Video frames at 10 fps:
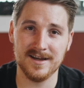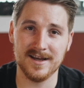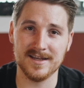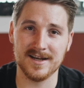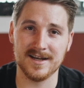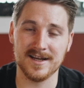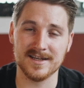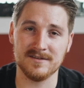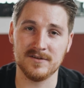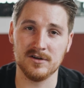And then I
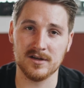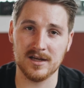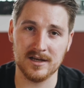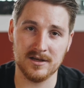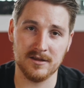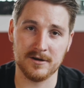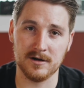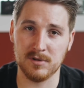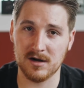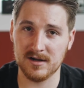guess if you're looking into
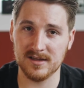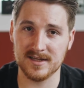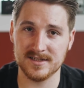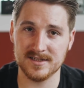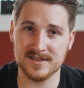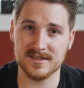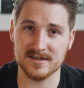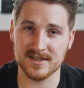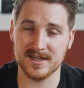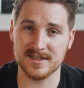third-party lenses
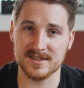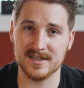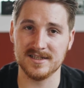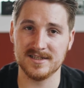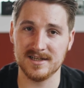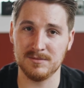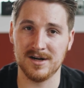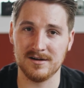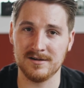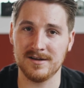such as the Sigma
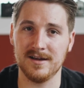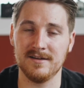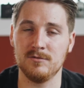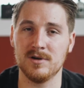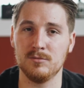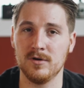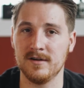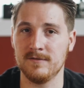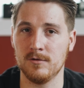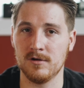Art
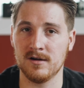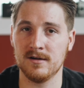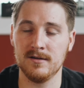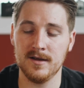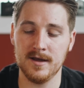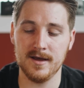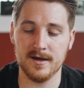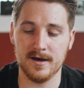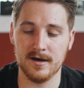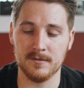F1.4,
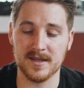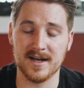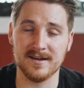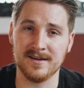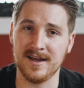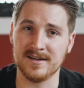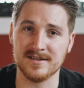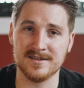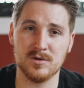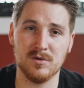that again
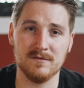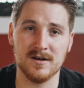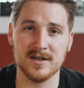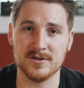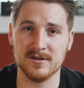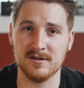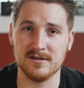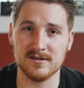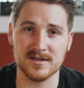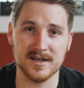is
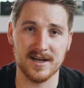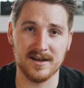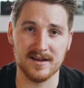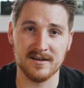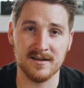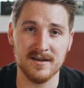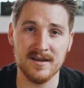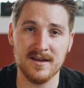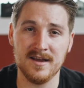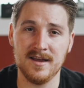$1,200 Canadian.
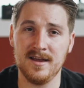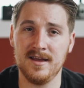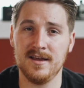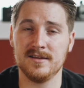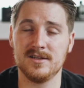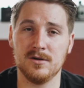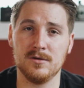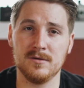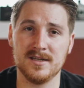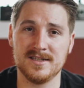
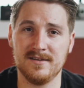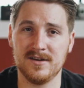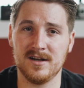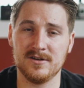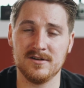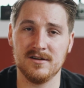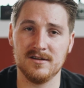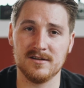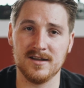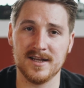So the
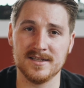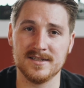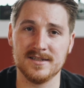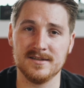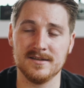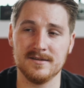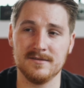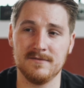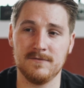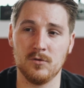$700 lens
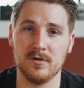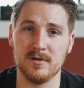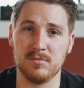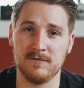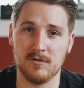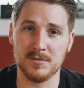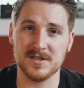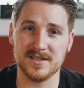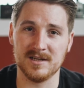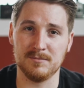for the
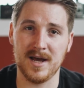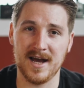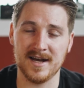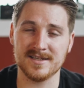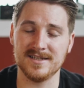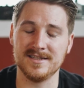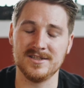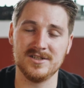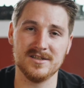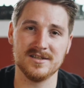performance it packs is
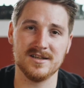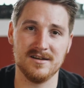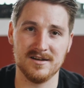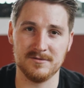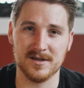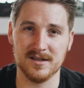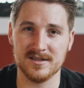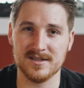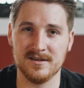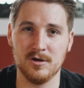just unreal.
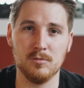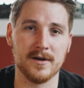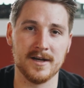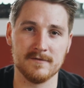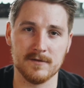It's a no-brainer